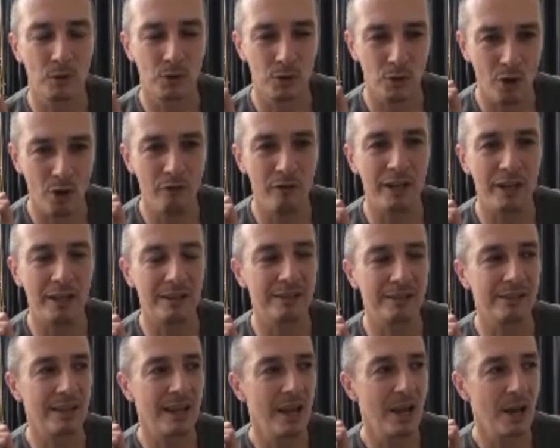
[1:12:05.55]

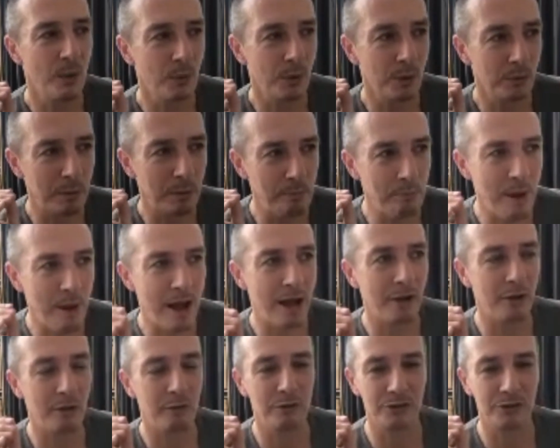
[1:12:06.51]
cervix will be
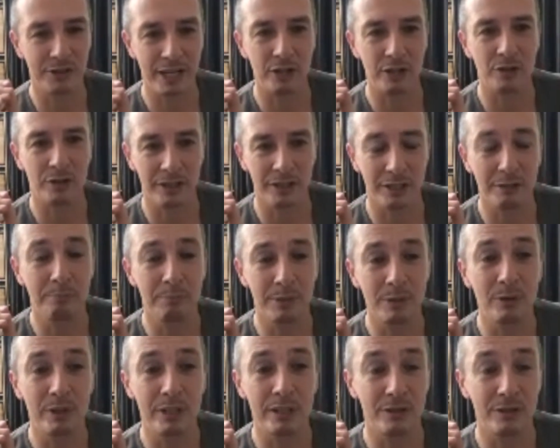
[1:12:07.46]
part of a sexual
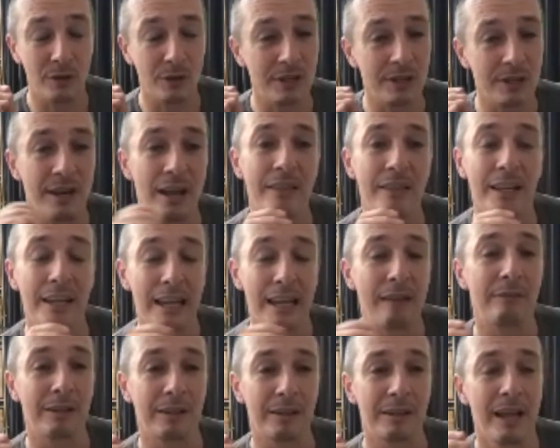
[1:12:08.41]
experience on another
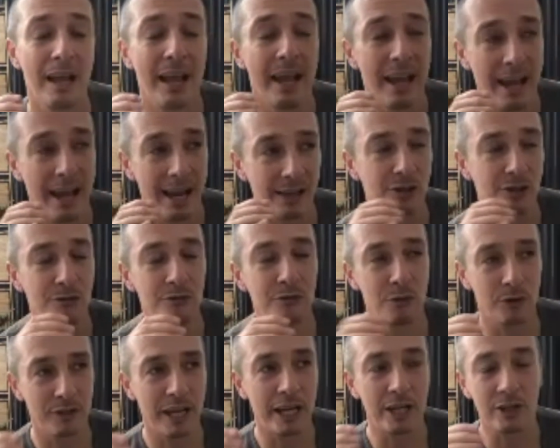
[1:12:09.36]
level as the
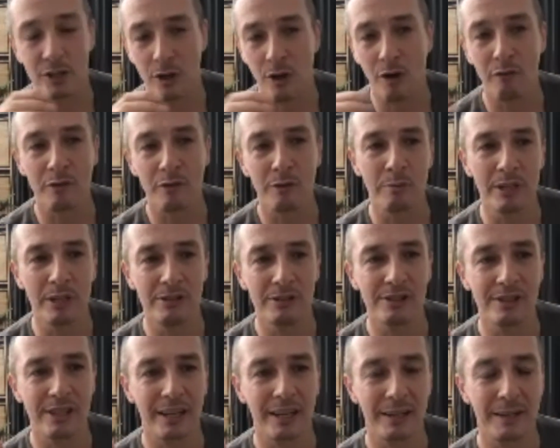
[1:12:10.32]
foundation of the bliss
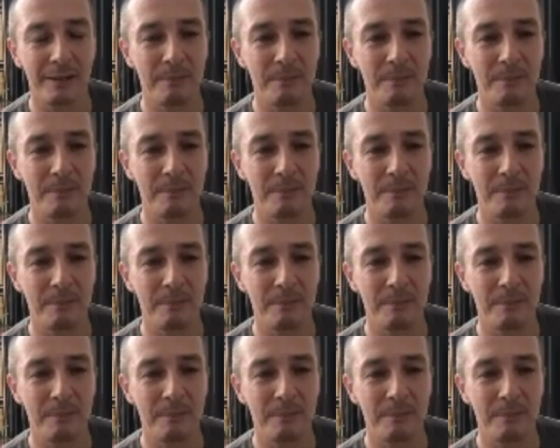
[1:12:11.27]
state.